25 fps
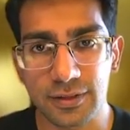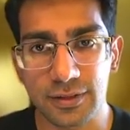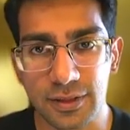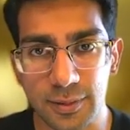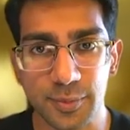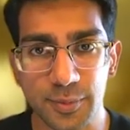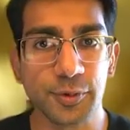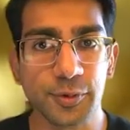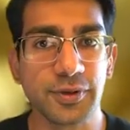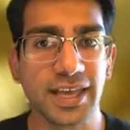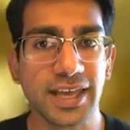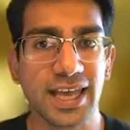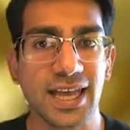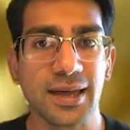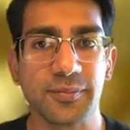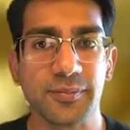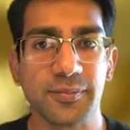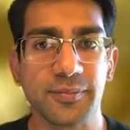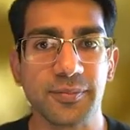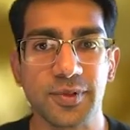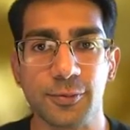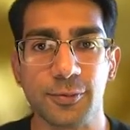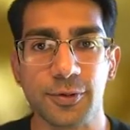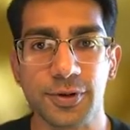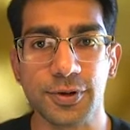the boot
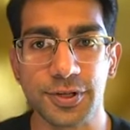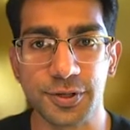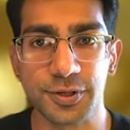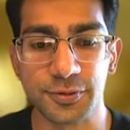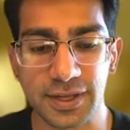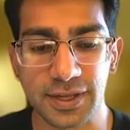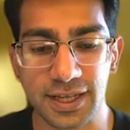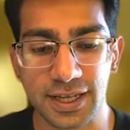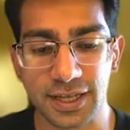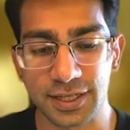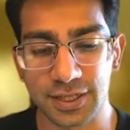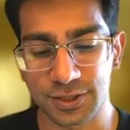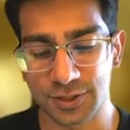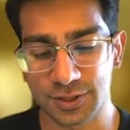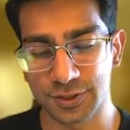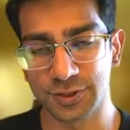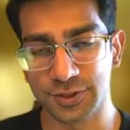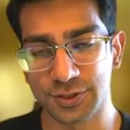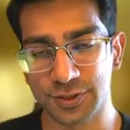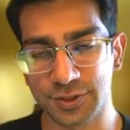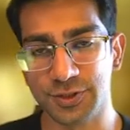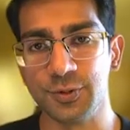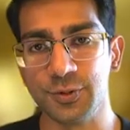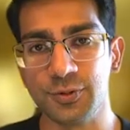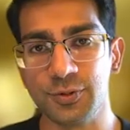camp that we're doing
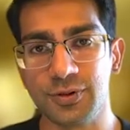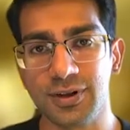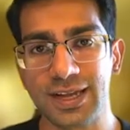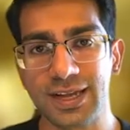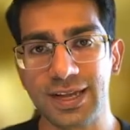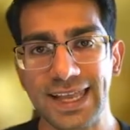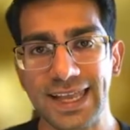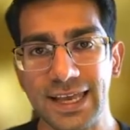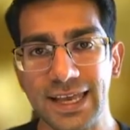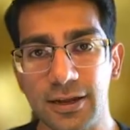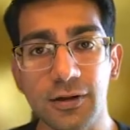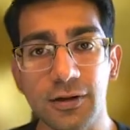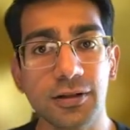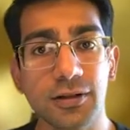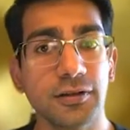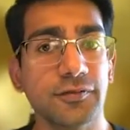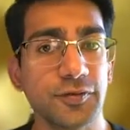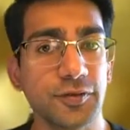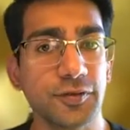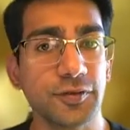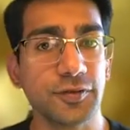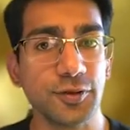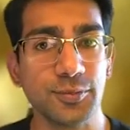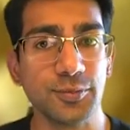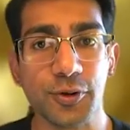to get all of
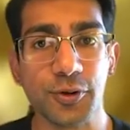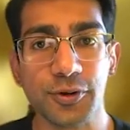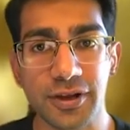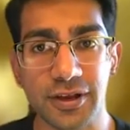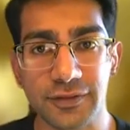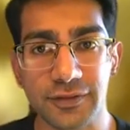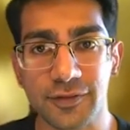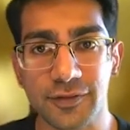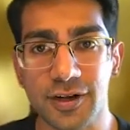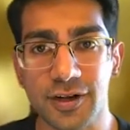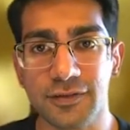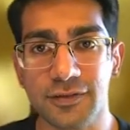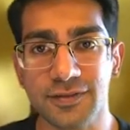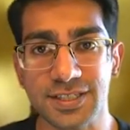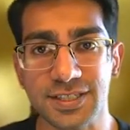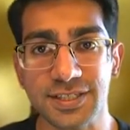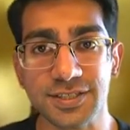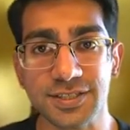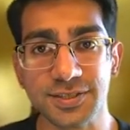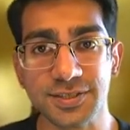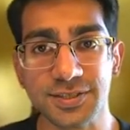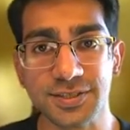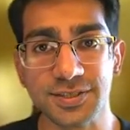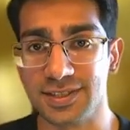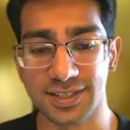you more involved
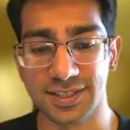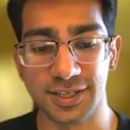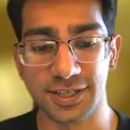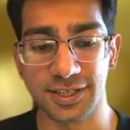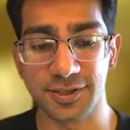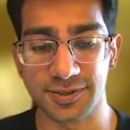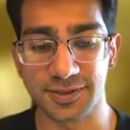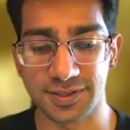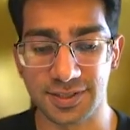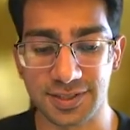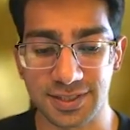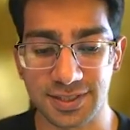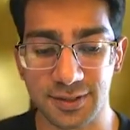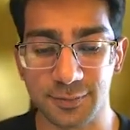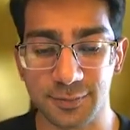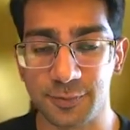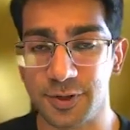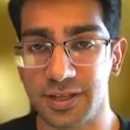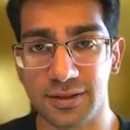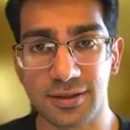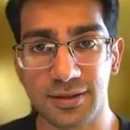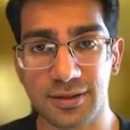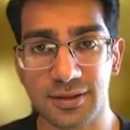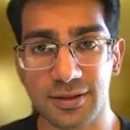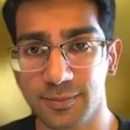into this ecosystem
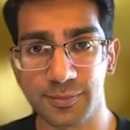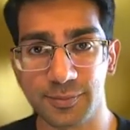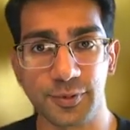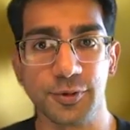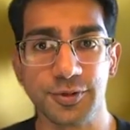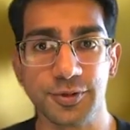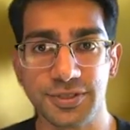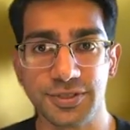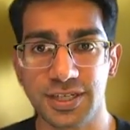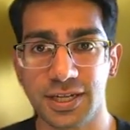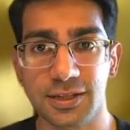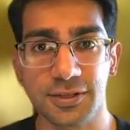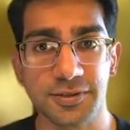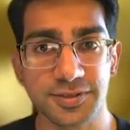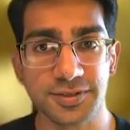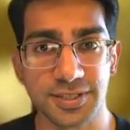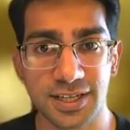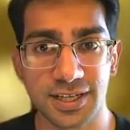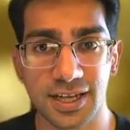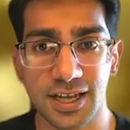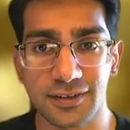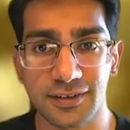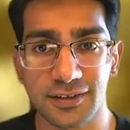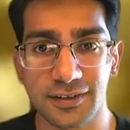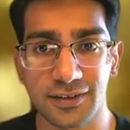with Pooja
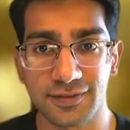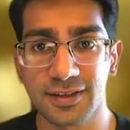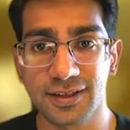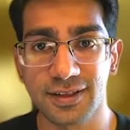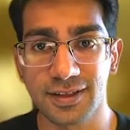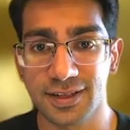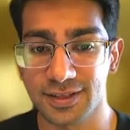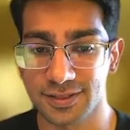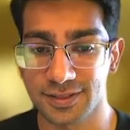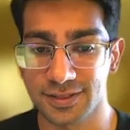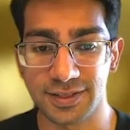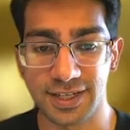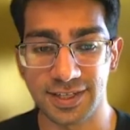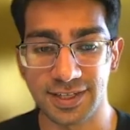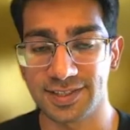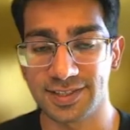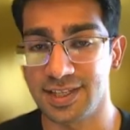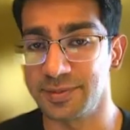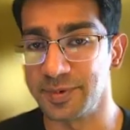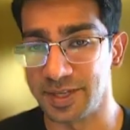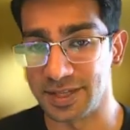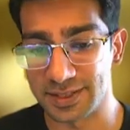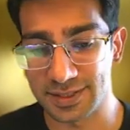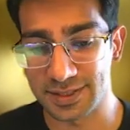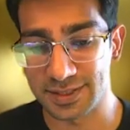closing off today's
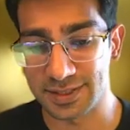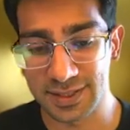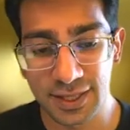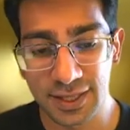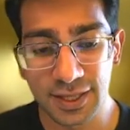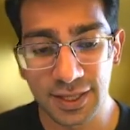summit.